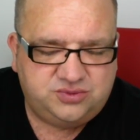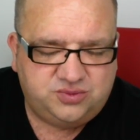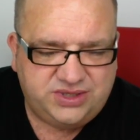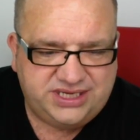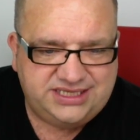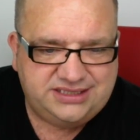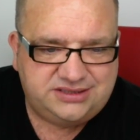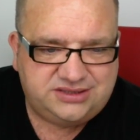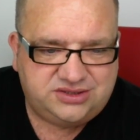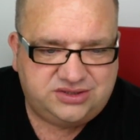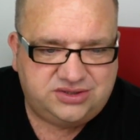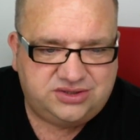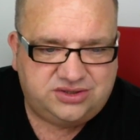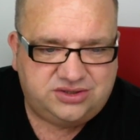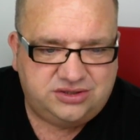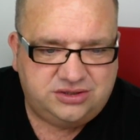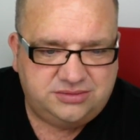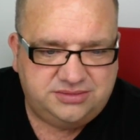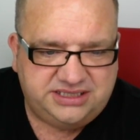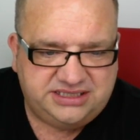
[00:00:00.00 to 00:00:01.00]
Wales
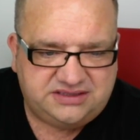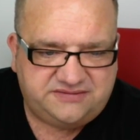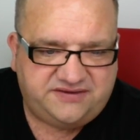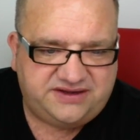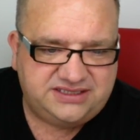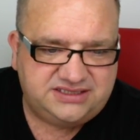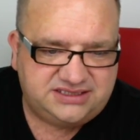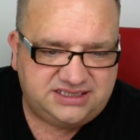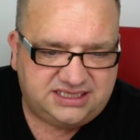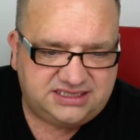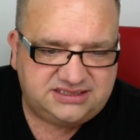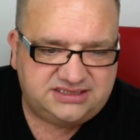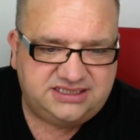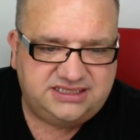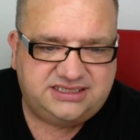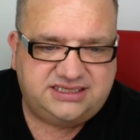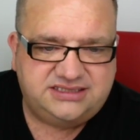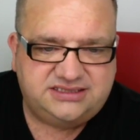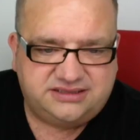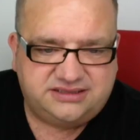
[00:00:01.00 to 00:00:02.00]
call-up. It's
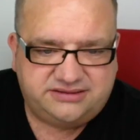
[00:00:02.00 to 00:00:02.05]
fantastic.